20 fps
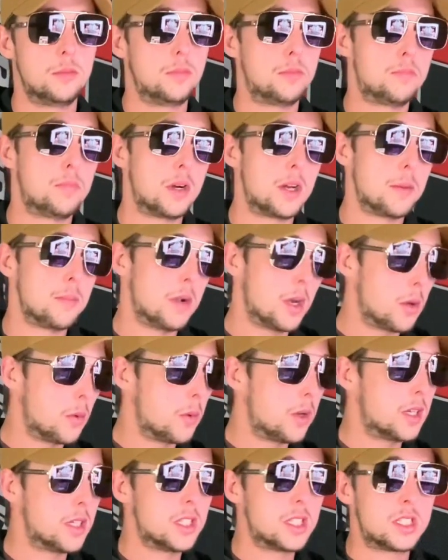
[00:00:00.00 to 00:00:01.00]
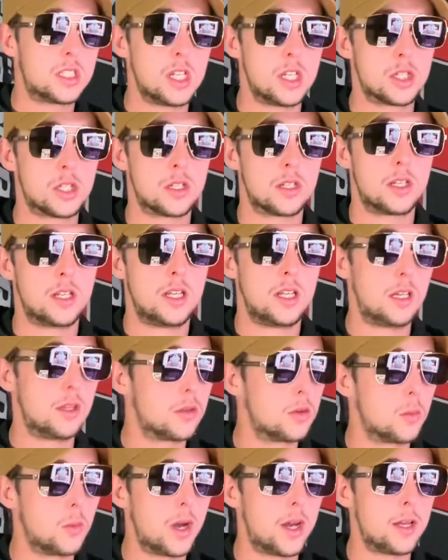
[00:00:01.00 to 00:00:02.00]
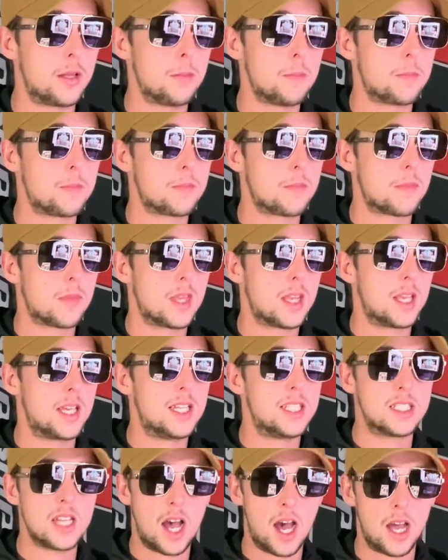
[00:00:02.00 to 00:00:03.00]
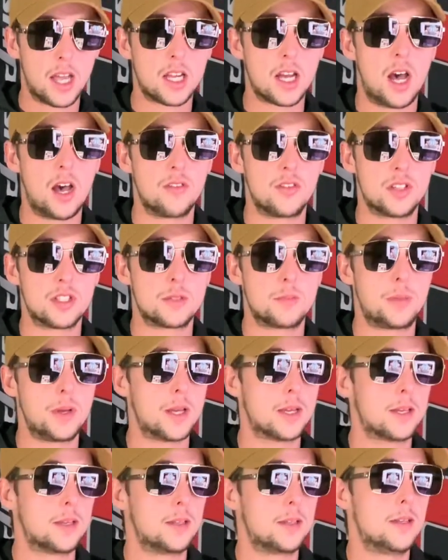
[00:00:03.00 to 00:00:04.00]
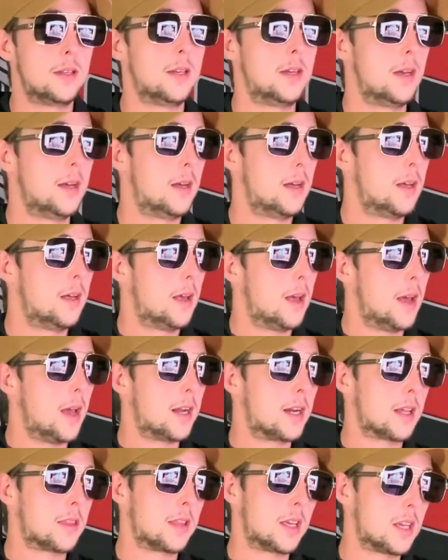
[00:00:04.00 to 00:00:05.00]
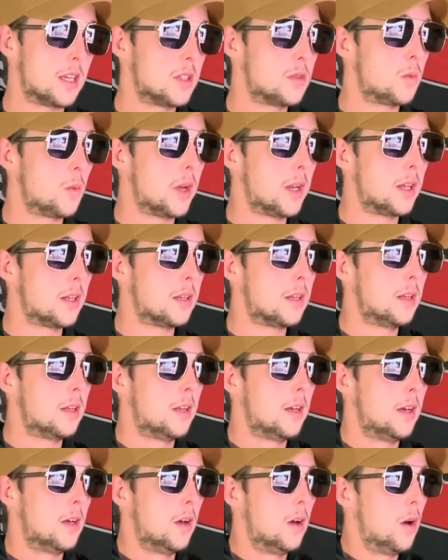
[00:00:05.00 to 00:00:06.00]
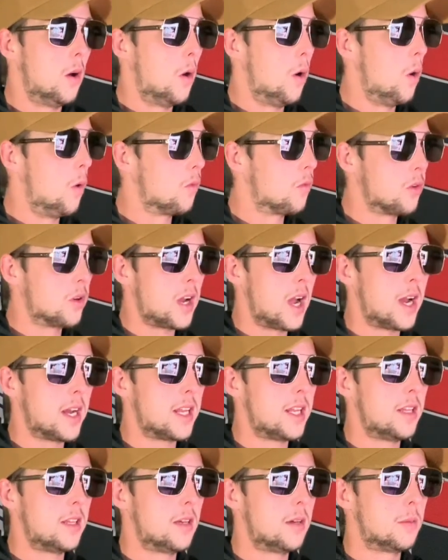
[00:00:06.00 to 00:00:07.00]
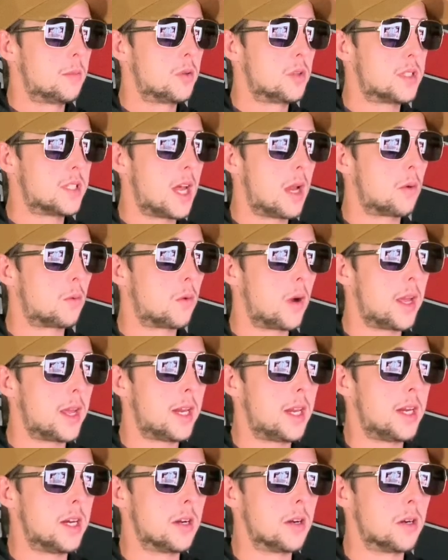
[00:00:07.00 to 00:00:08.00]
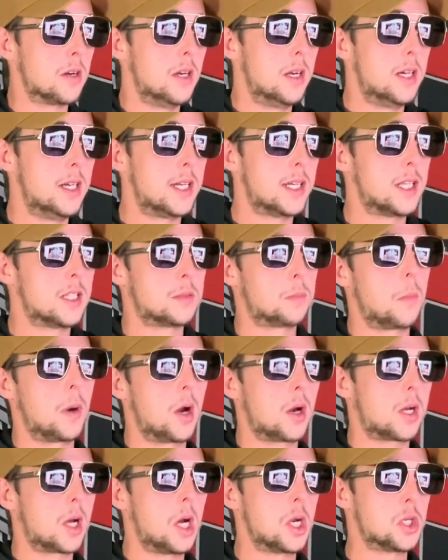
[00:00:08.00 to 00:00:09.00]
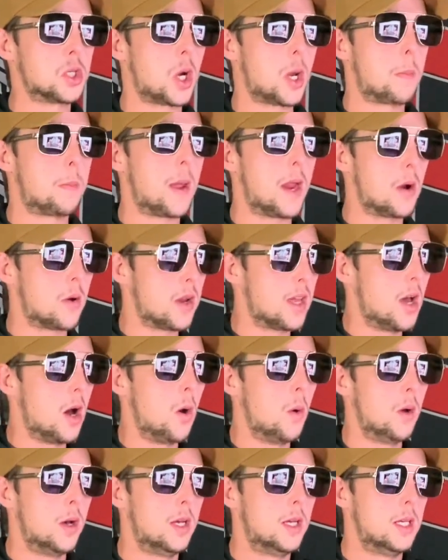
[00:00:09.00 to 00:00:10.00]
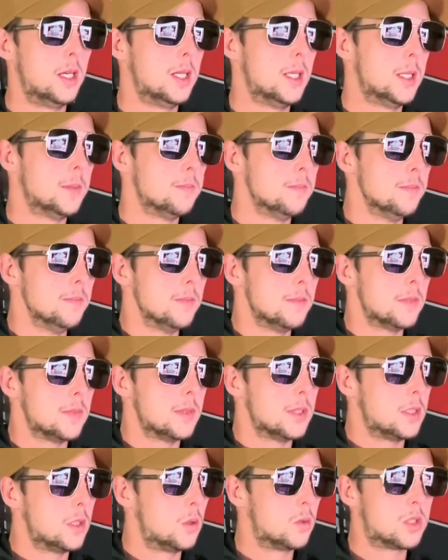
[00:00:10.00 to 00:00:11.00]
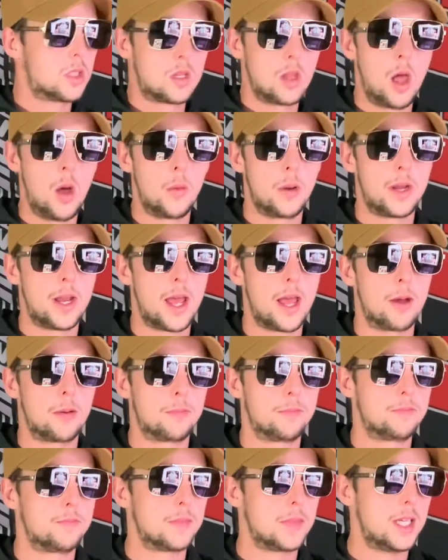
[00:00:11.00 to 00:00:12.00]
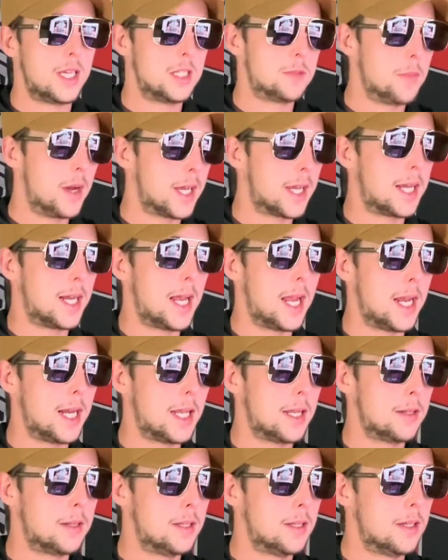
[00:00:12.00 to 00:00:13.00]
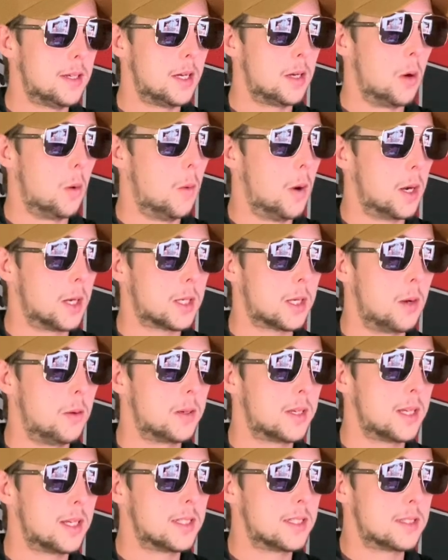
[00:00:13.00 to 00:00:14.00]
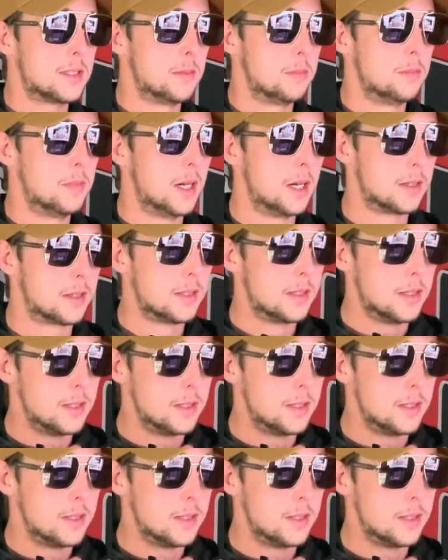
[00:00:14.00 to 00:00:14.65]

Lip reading: but he might win a decision. Either way, He's a high confidence pick, and I think he's winning over 90% rate here against Marc-Andre Barriault, who's slowing down. He's my Canadian. I don't want to go against him, but